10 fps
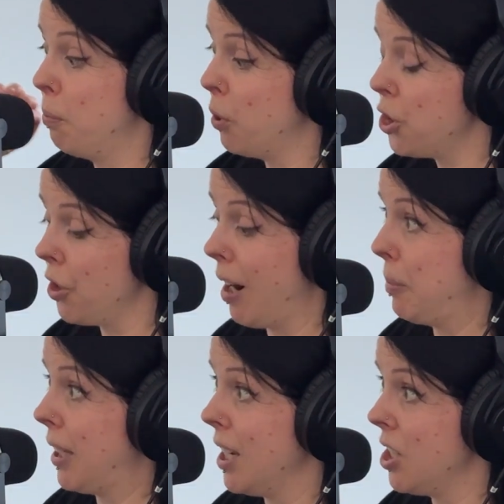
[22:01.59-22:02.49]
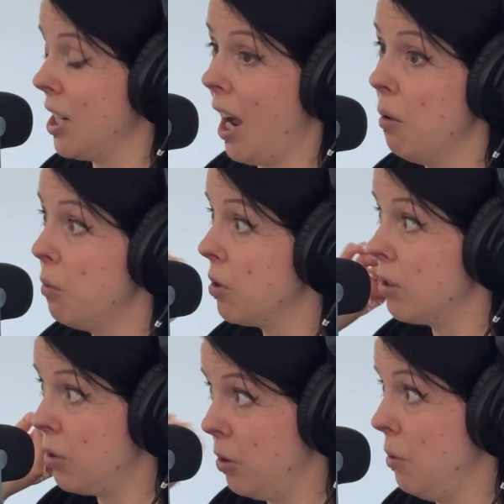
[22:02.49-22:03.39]
push your application out
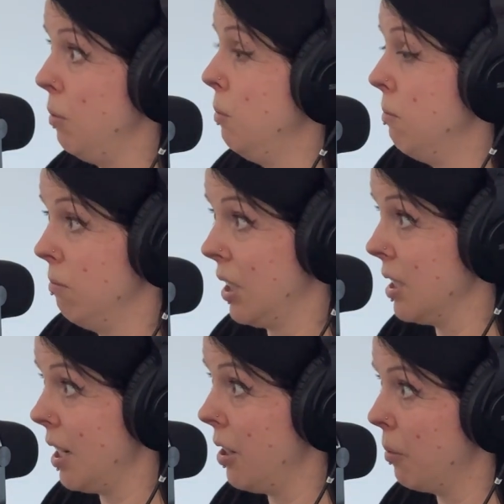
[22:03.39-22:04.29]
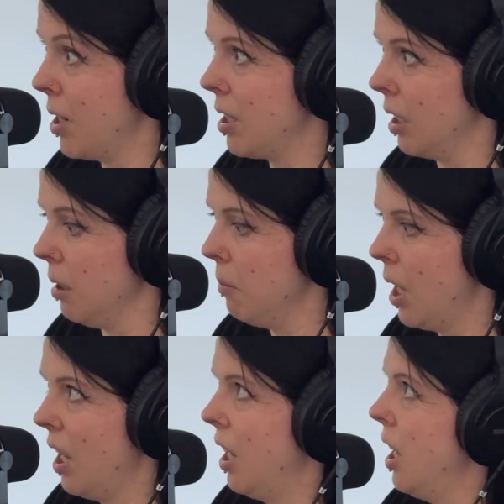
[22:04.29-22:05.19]
to the container runtime,
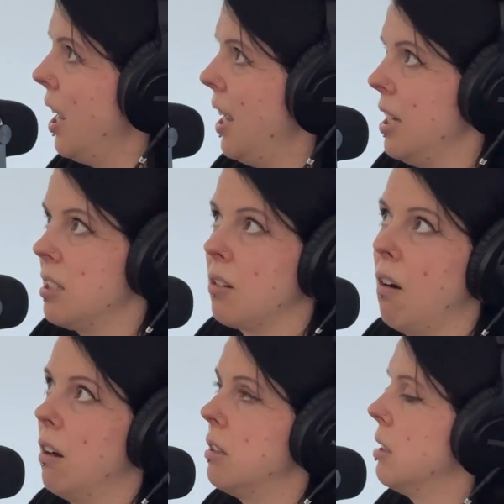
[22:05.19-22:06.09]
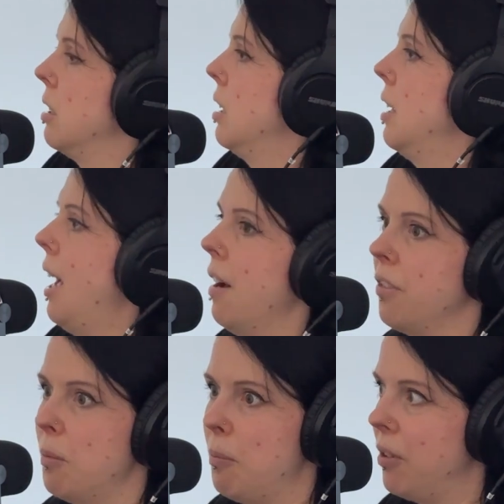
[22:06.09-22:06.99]
it's got half
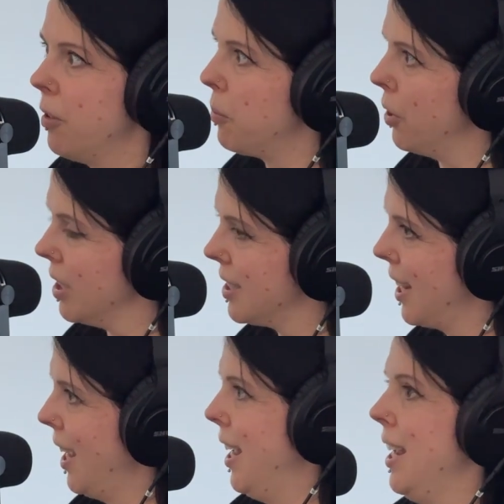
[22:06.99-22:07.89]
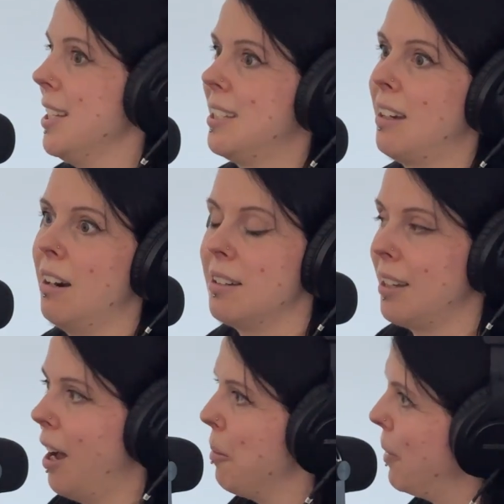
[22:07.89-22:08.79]
the memory footprint. It starts
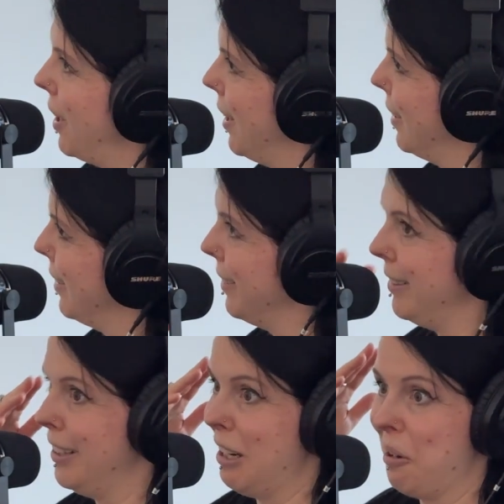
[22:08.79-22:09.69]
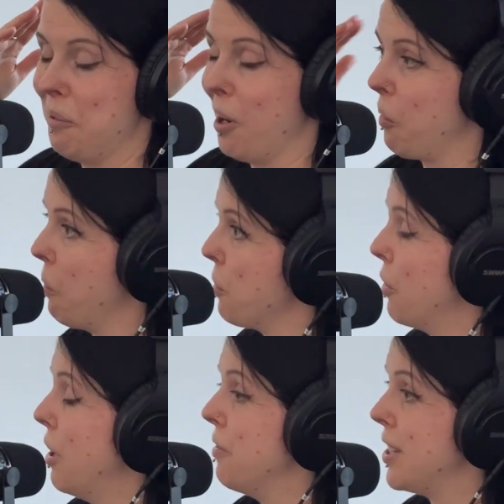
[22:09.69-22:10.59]
up in, a quarter
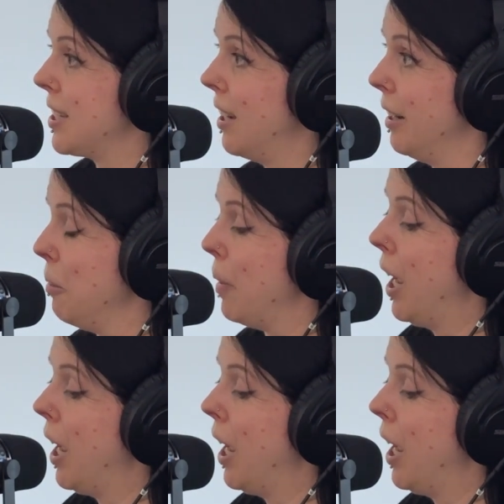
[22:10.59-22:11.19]
of the time.